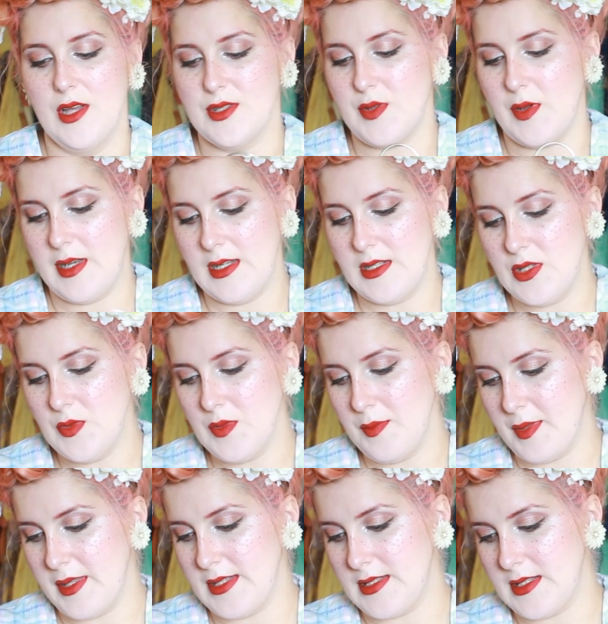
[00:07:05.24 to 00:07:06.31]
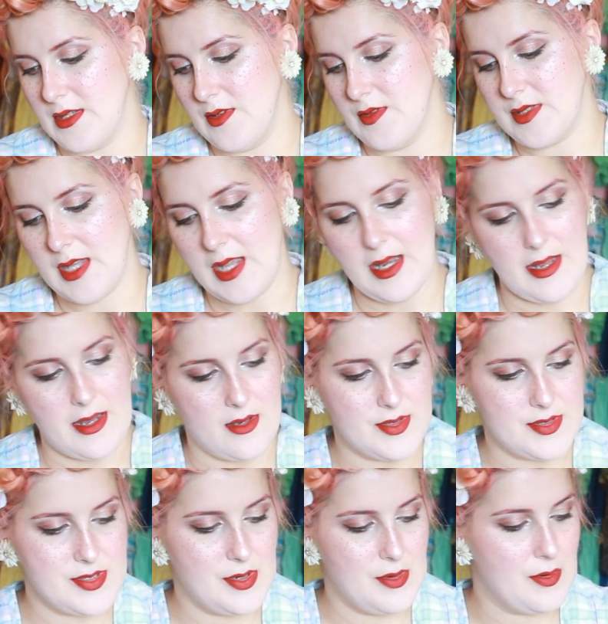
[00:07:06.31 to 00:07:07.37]
so I need to replace those. And I
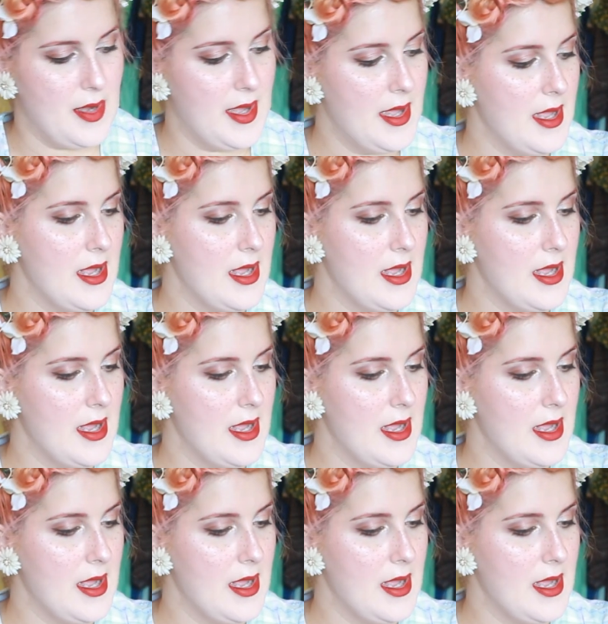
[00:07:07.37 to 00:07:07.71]
also,